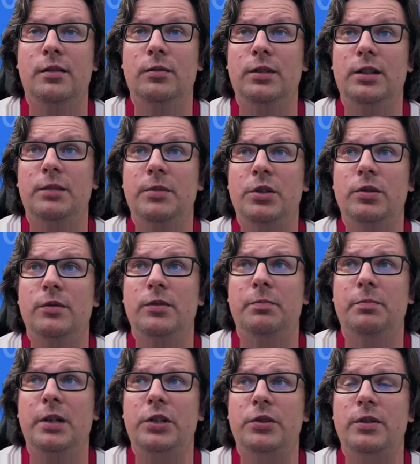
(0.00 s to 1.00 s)
let me show the
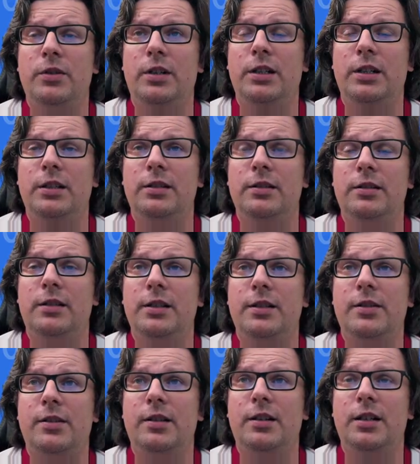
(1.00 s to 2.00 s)
picture and let's
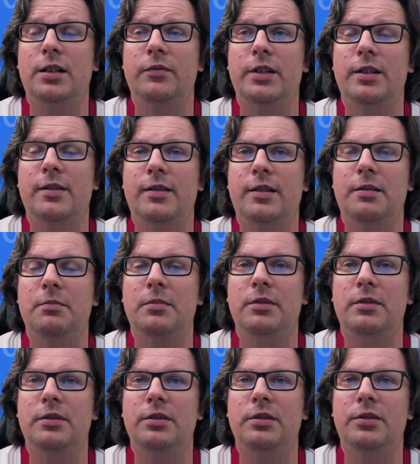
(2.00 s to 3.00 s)
start with some
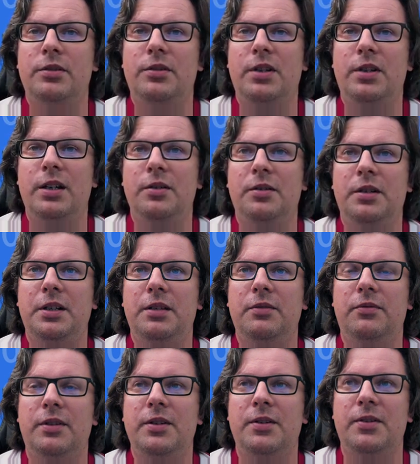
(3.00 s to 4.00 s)
theory
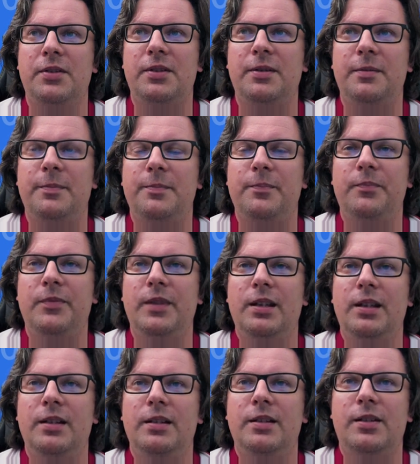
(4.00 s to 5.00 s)
first.
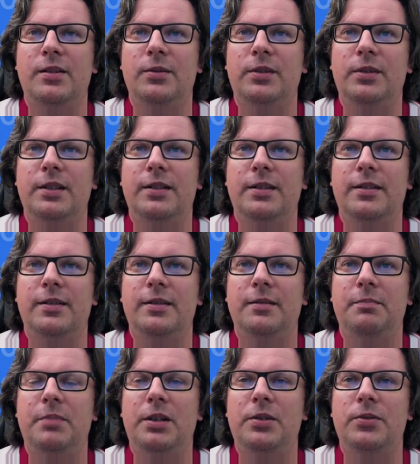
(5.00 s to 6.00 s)
So this is a
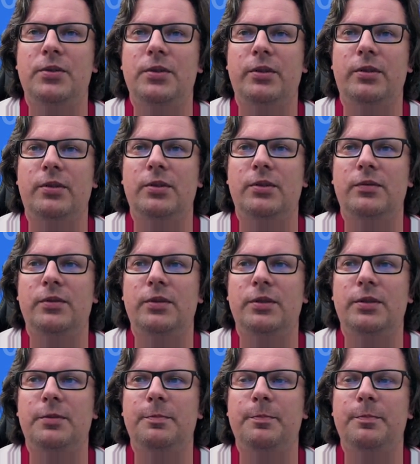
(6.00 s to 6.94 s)
picture of a